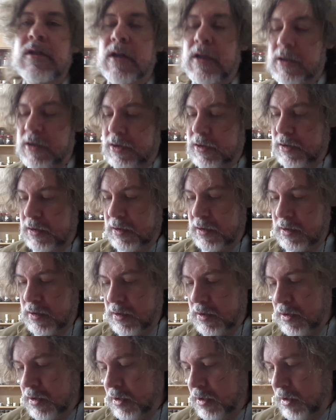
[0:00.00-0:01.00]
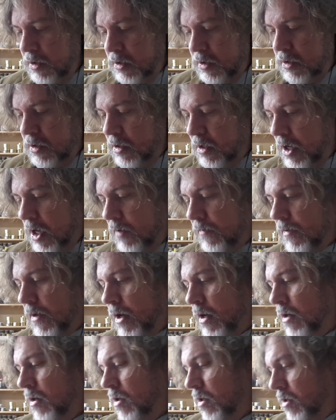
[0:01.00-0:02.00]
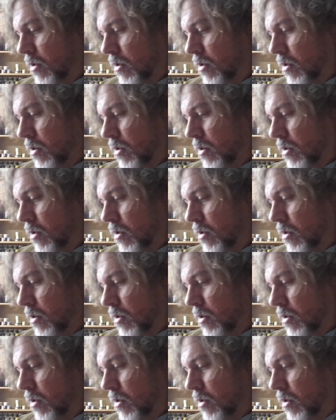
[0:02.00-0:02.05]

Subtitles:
touch to have that.